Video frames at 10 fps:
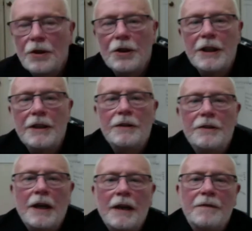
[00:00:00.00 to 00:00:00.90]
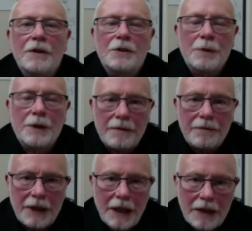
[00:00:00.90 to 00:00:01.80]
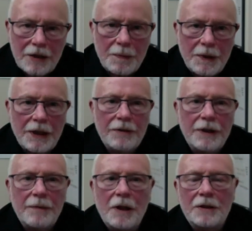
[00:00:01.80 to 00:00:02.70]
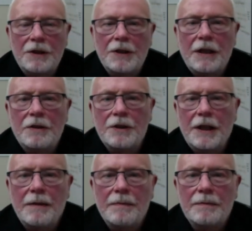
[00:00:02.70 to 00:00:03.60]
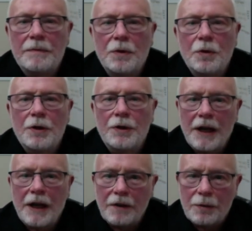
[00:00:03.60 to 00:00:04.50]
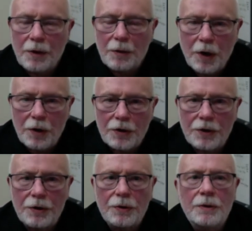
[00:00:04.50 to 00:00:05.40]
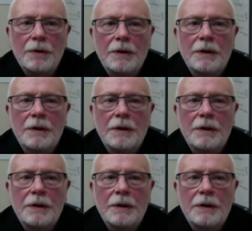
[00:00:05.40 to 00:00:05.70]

Do you need to have this with every loudspeaker in a multi channel setup, or can you have it with one or two?